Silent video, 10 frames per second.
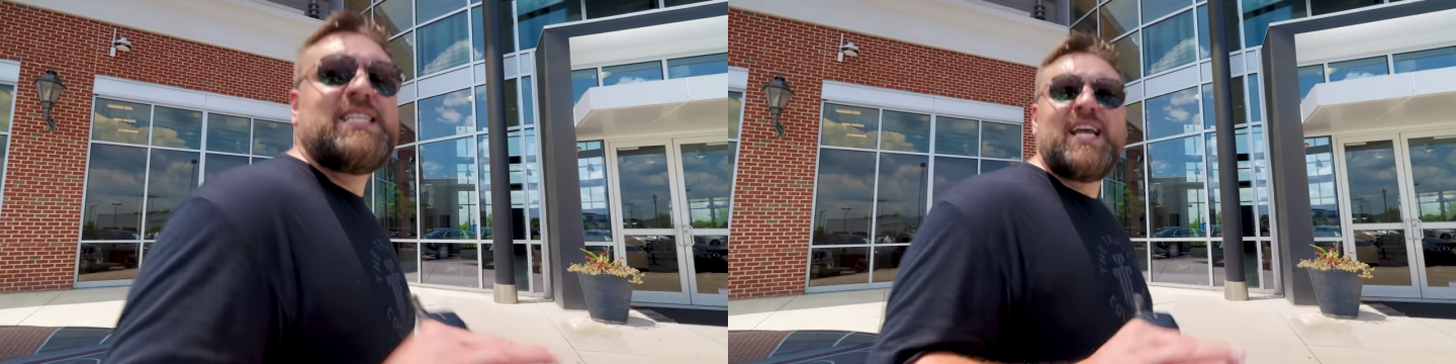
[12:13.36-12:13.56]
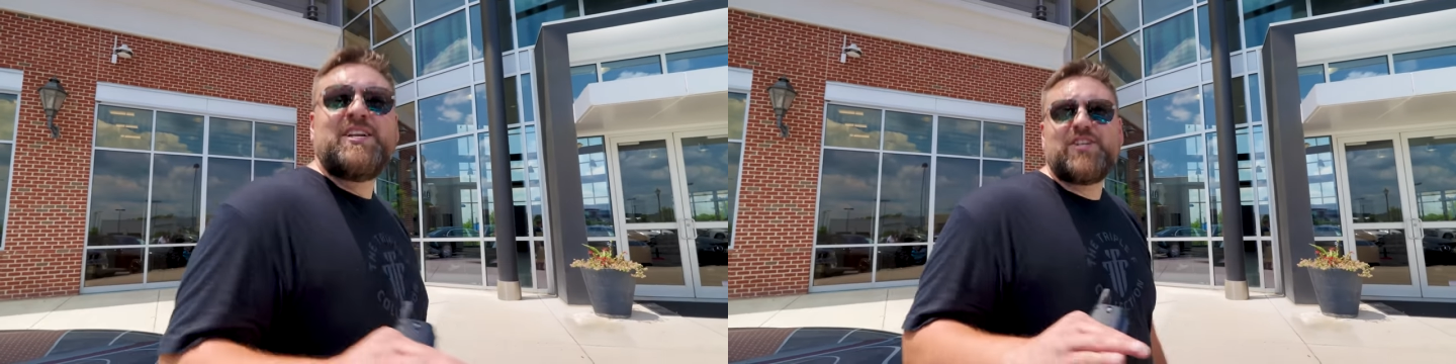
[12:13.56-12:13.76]

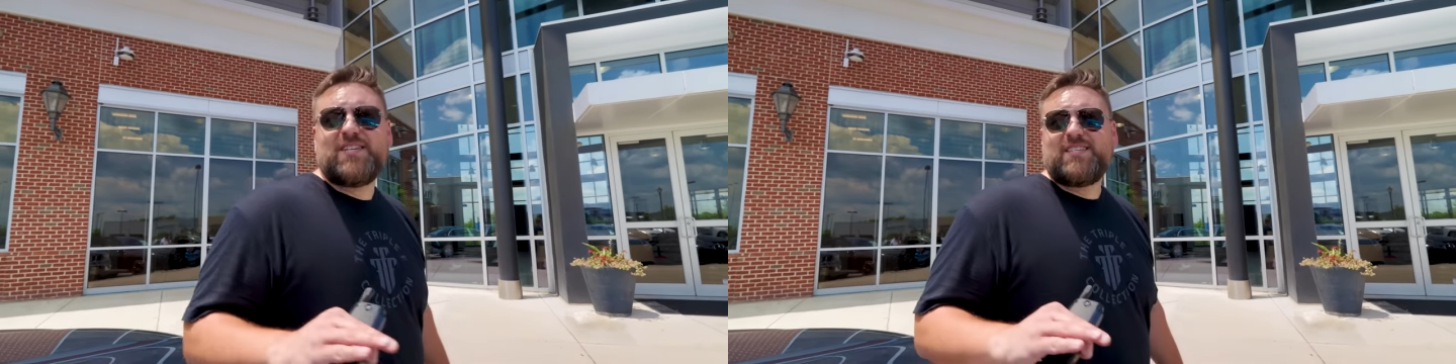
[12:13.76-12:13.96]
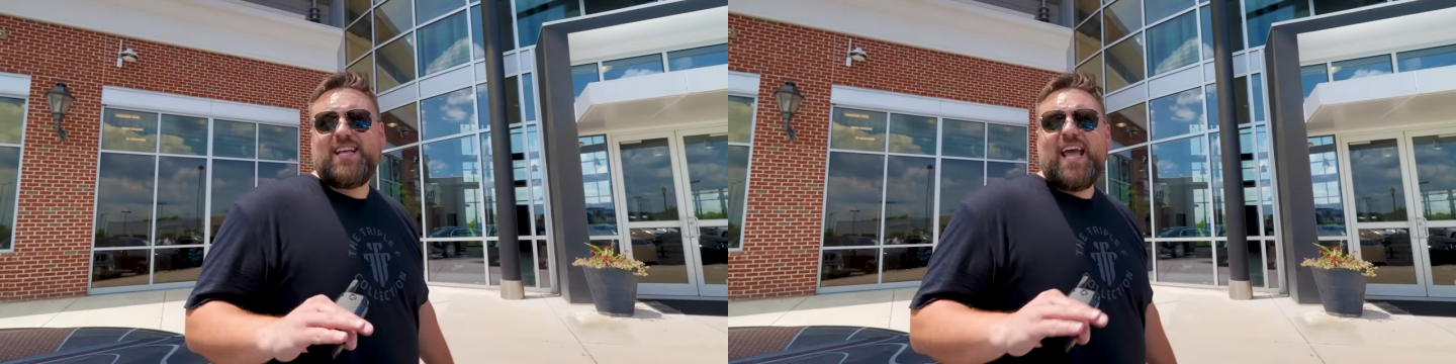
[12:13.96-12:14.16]

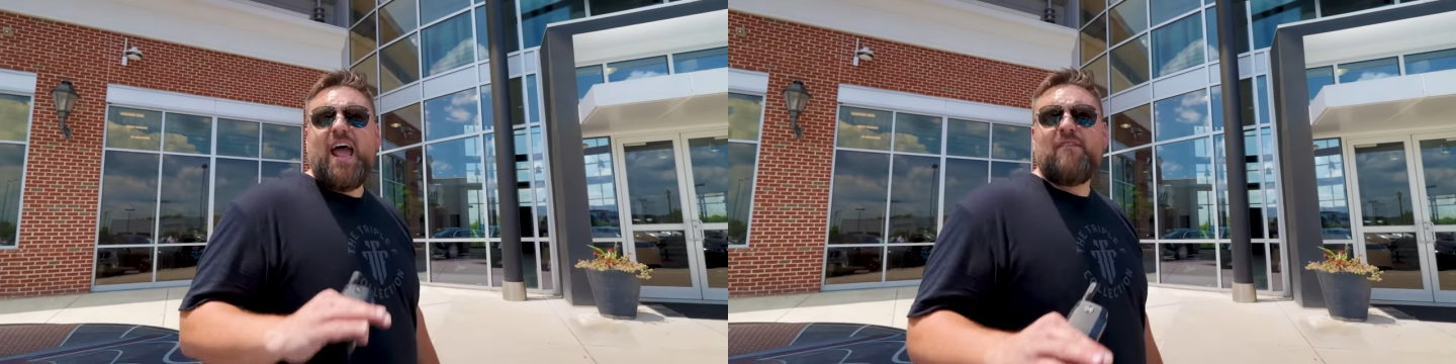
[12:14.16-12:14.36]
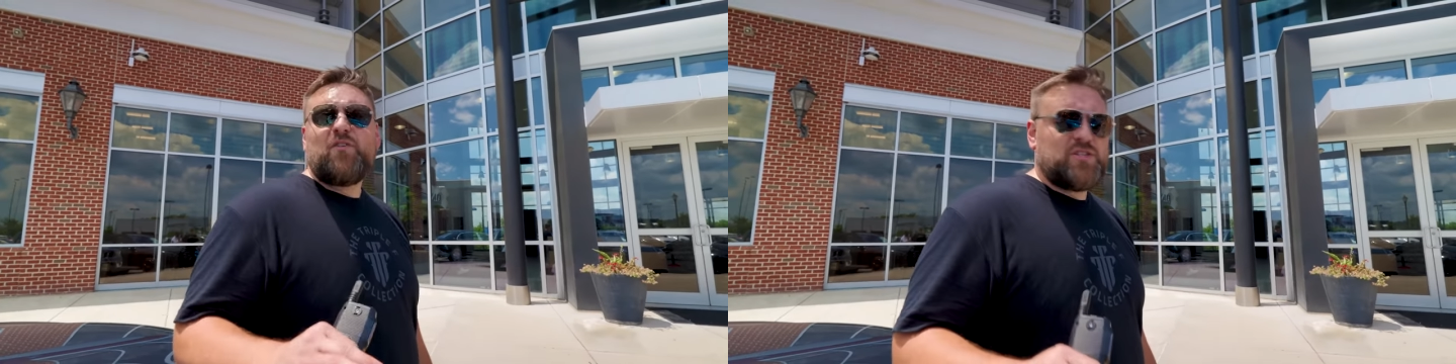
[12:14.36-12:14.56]
hinges yeah.
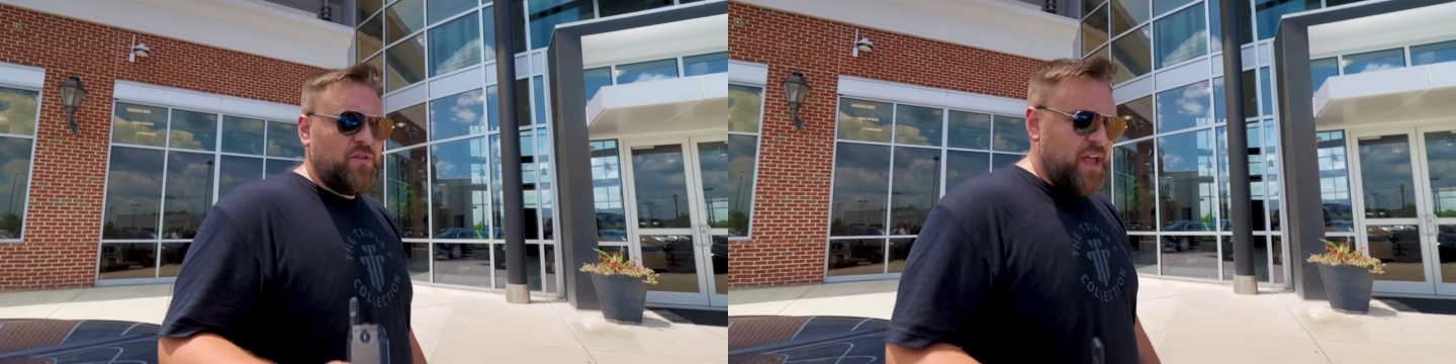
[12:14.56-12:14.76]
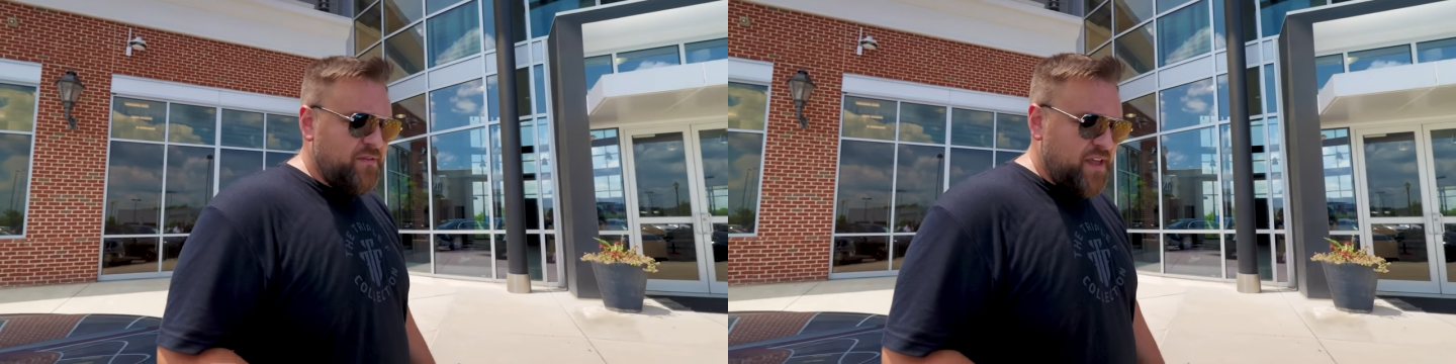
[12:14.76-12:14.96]
ever. So
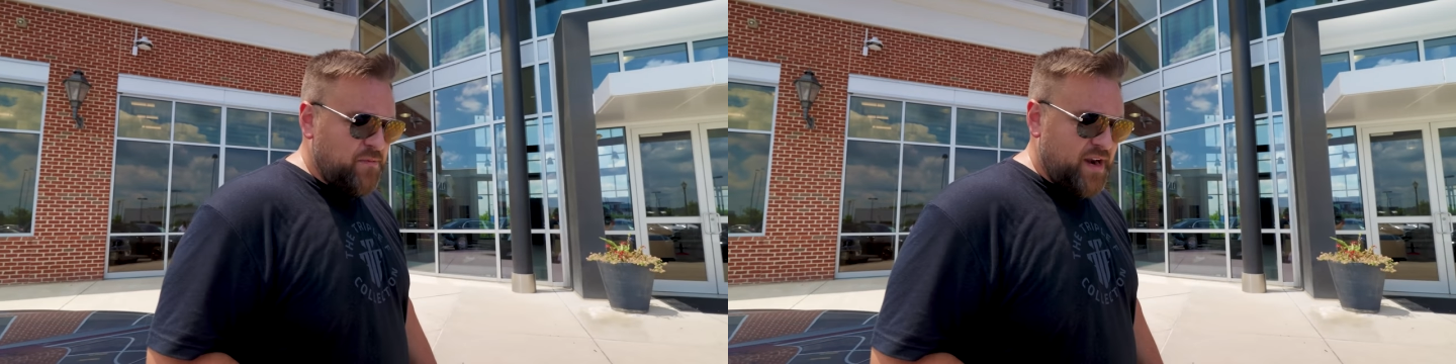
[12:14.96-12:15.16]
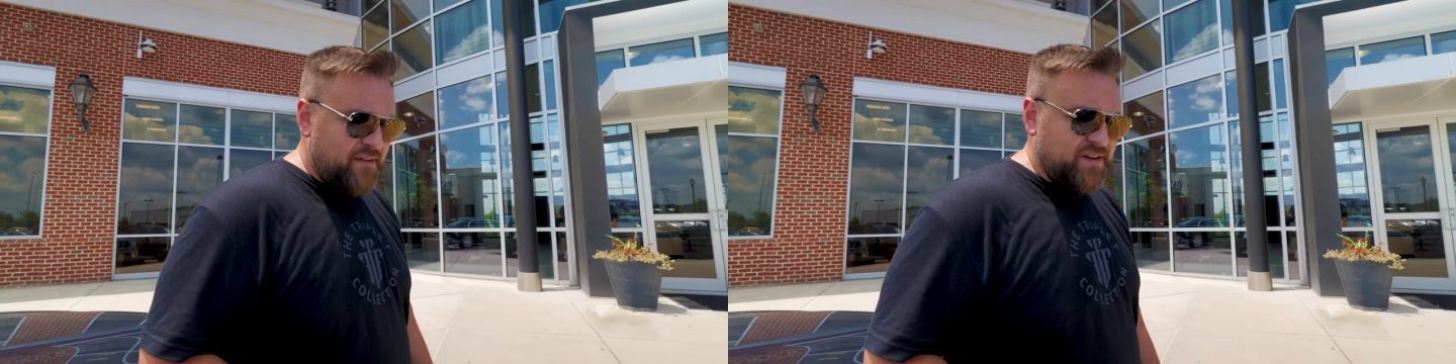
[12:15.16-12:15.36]
they they
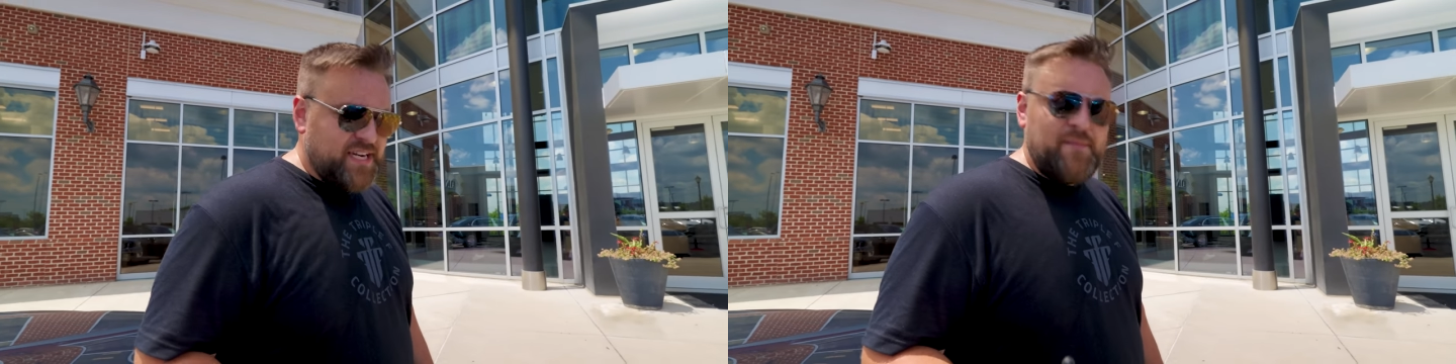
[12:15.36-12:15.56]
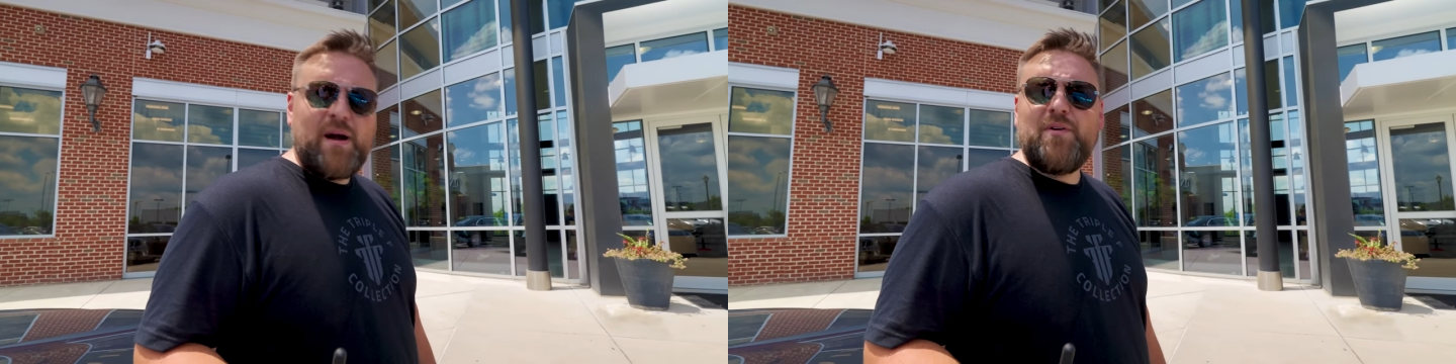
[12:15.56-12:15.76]
would every
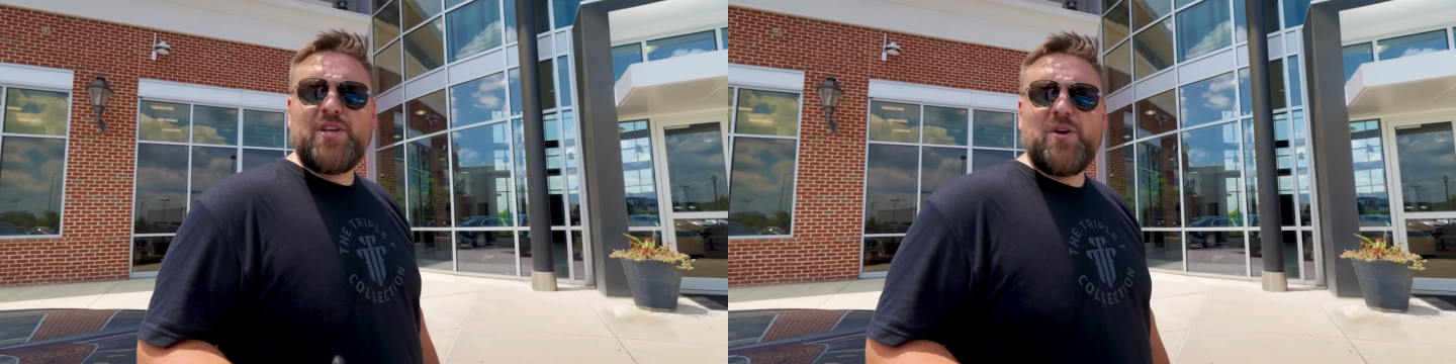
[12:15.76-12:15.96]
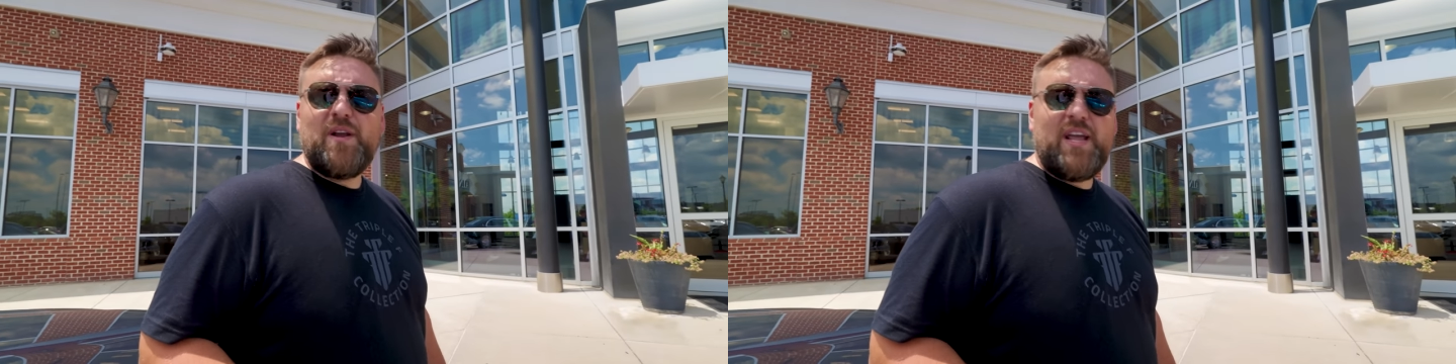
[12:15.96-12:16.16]
time I would do it,